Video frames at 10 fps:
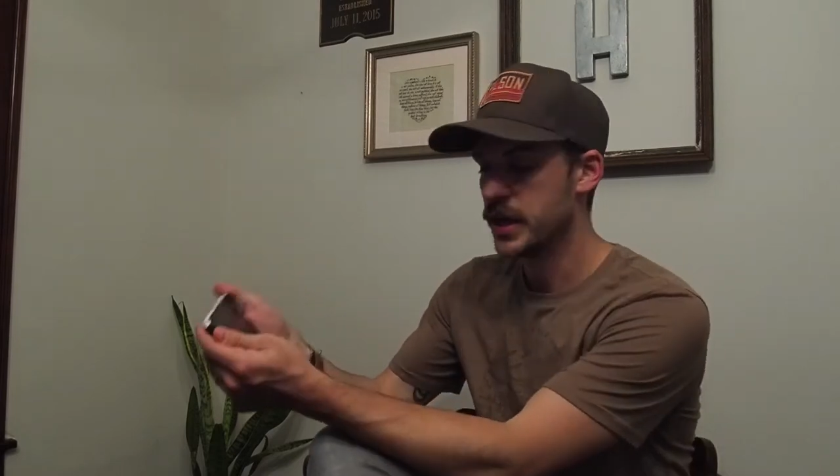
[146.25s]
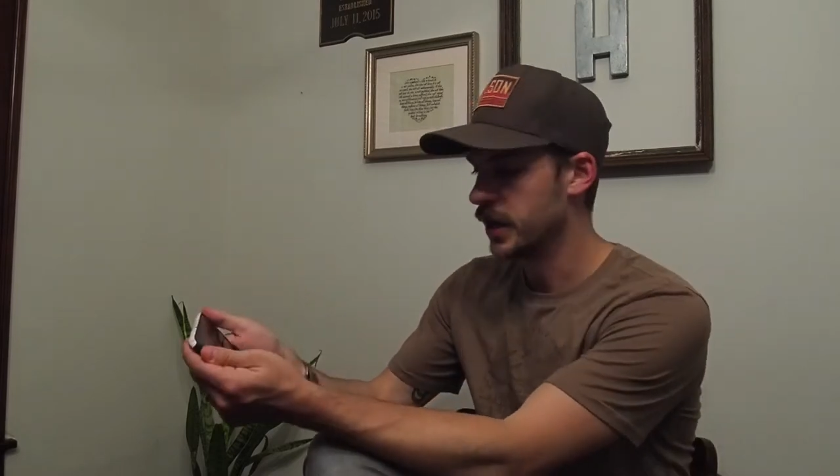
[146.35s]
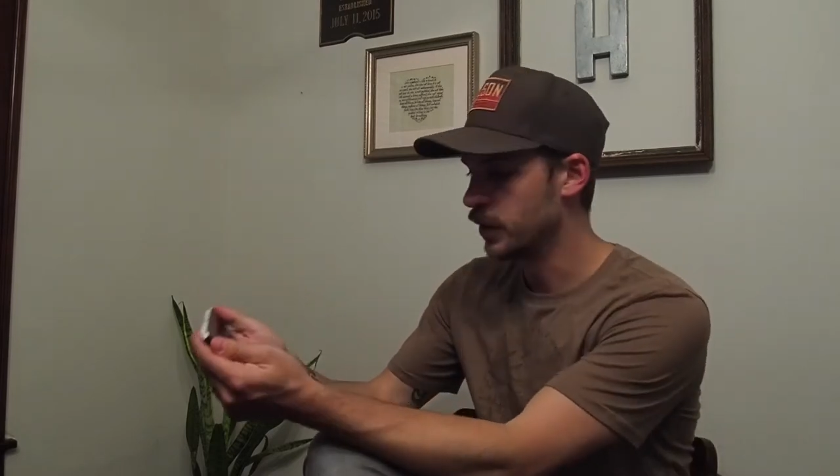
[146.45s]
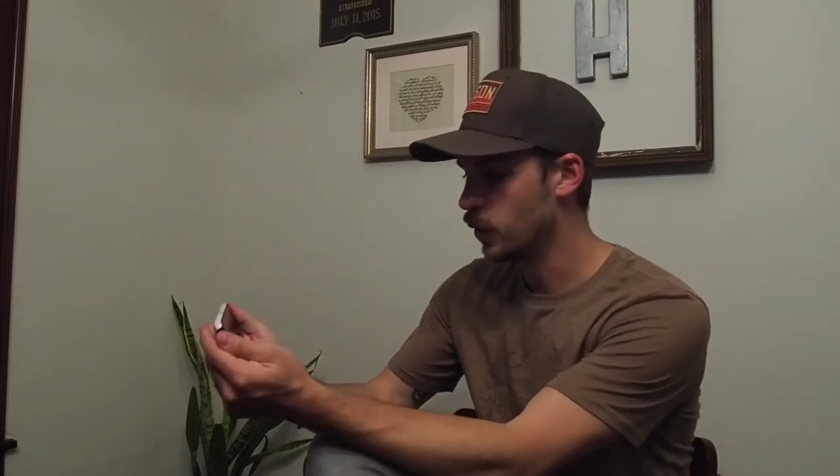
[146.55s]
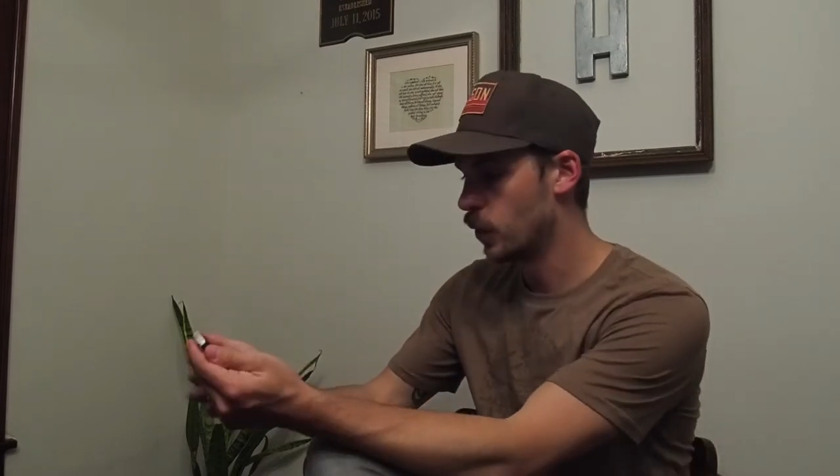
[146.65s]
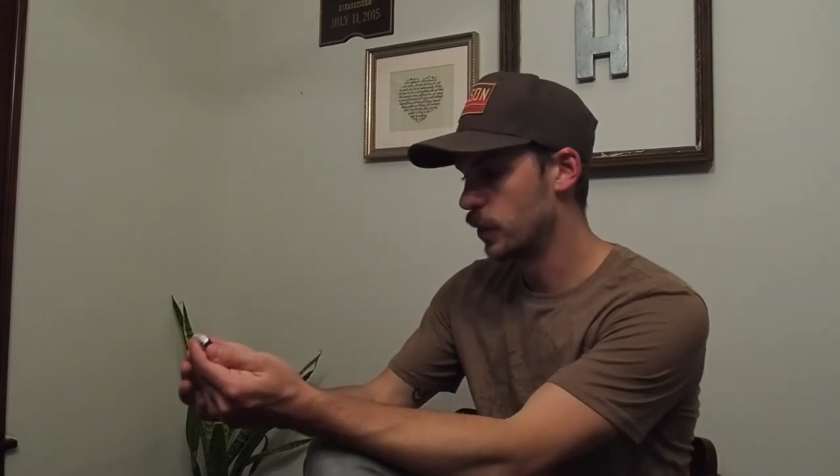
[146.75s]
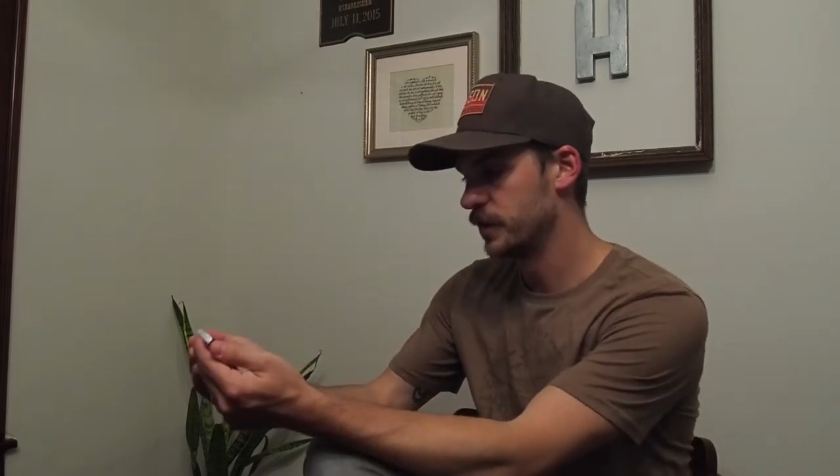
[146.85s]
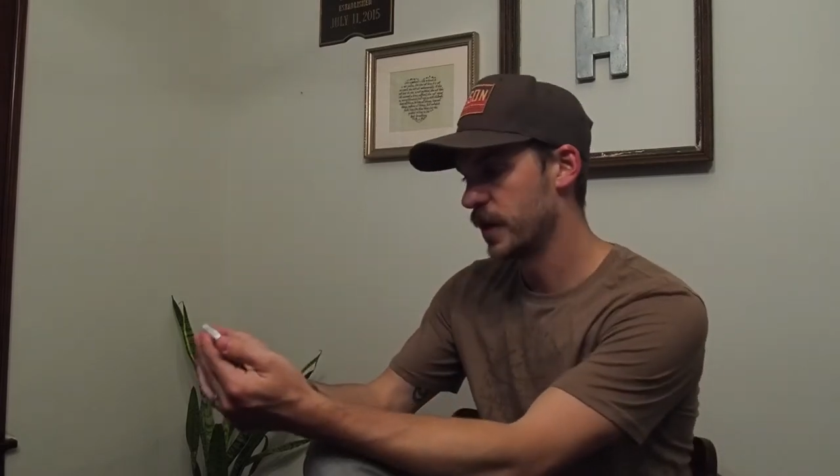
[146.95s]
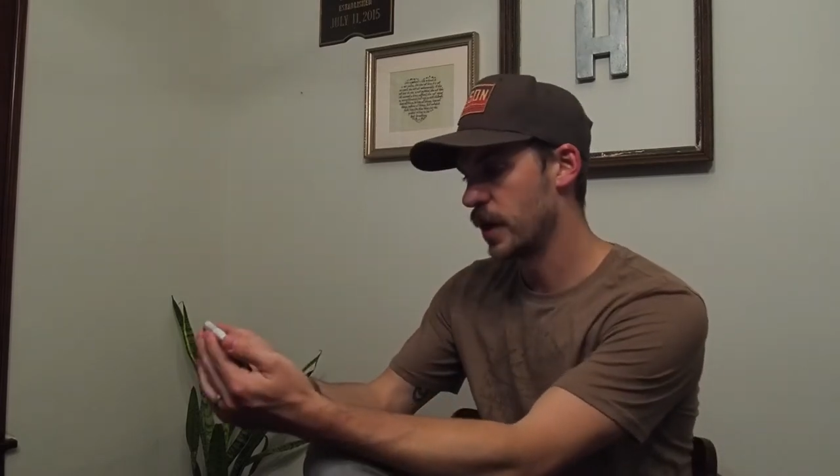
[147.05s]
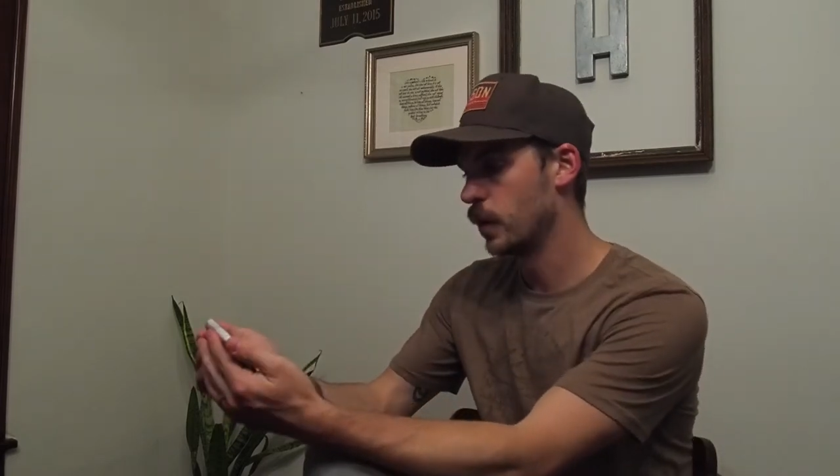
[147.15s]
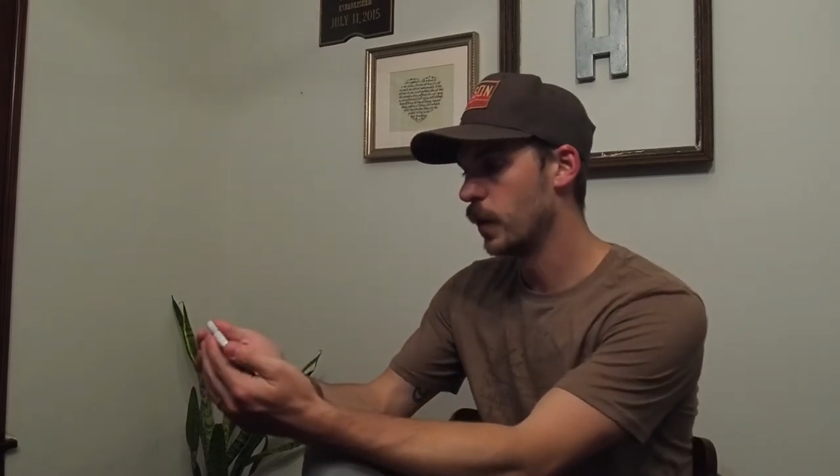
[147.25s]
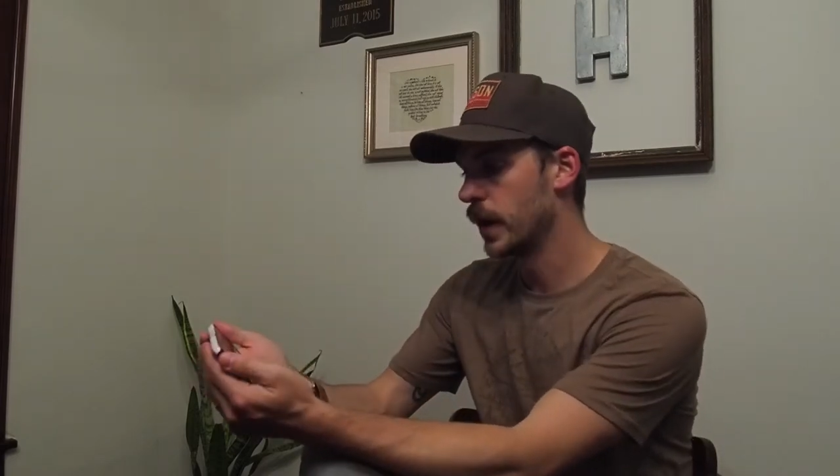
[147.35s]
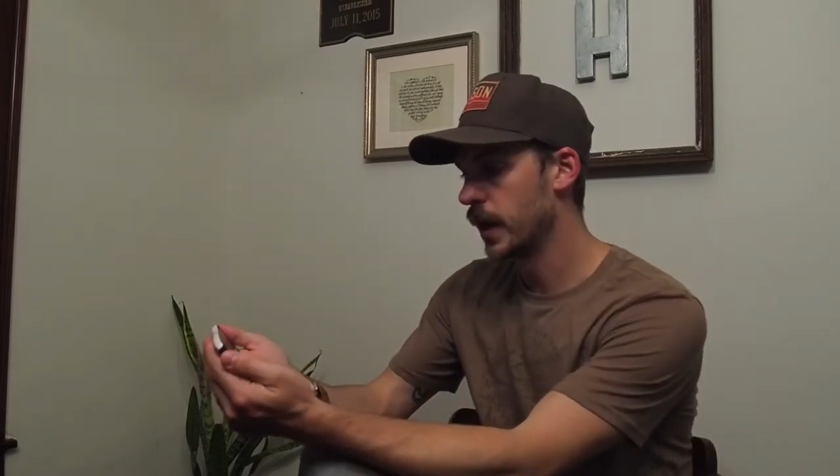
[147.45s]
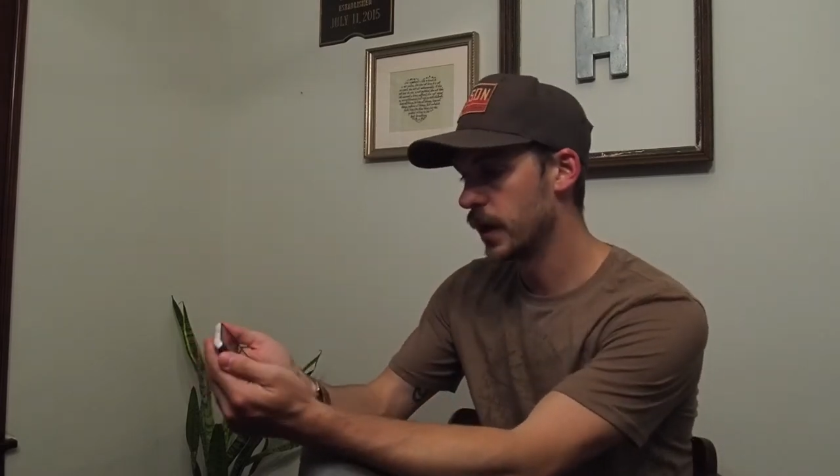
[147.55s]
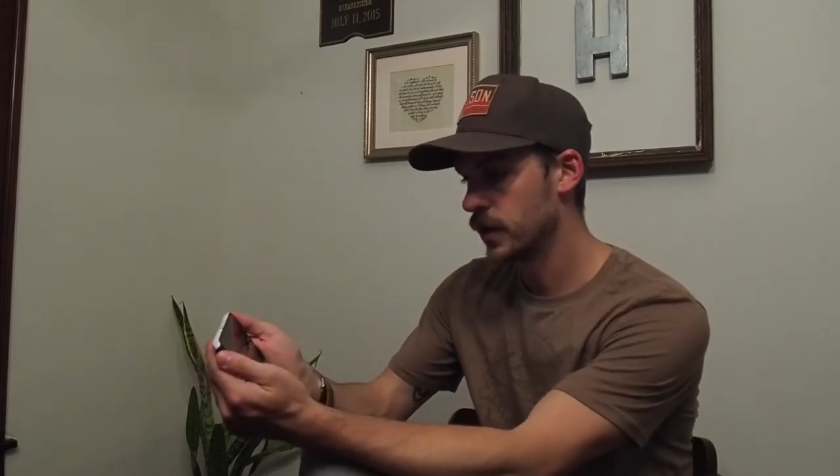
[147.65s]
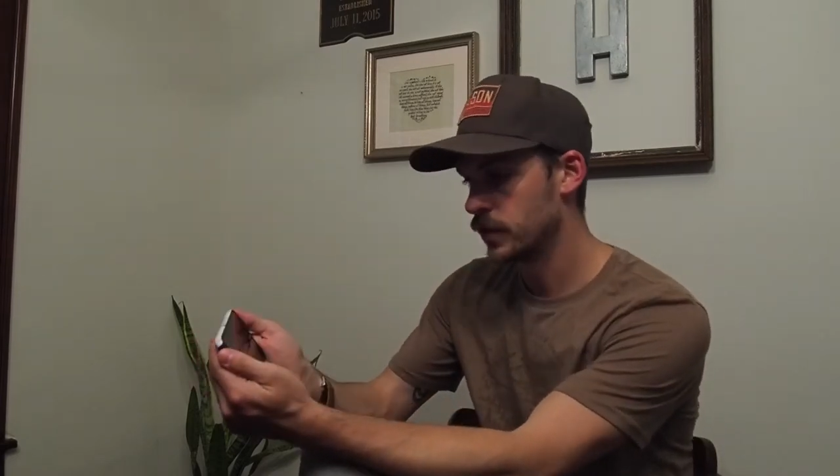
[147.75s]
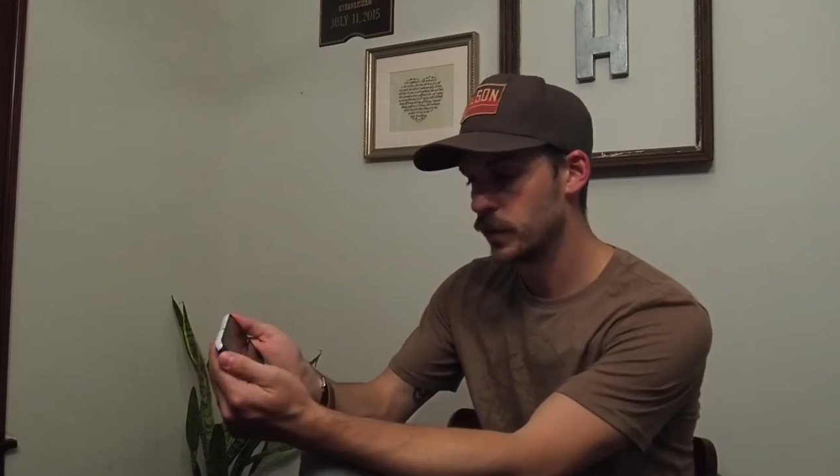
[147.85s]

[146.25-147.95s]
in the horizontal way,